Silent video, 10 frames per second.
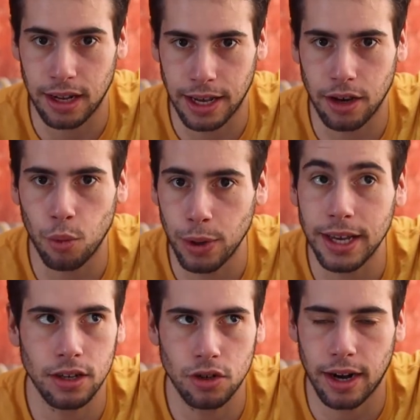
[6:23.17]
like a week
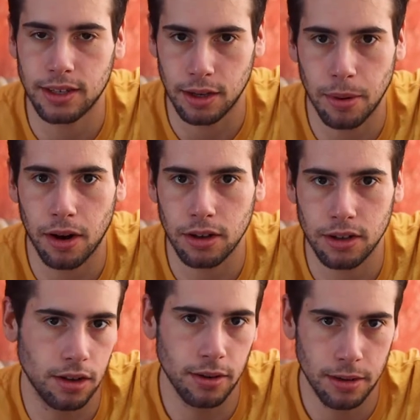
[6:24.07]
in Jurassic Park, you
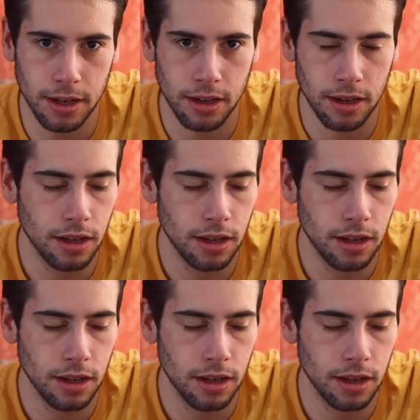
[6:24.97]
know what I mean?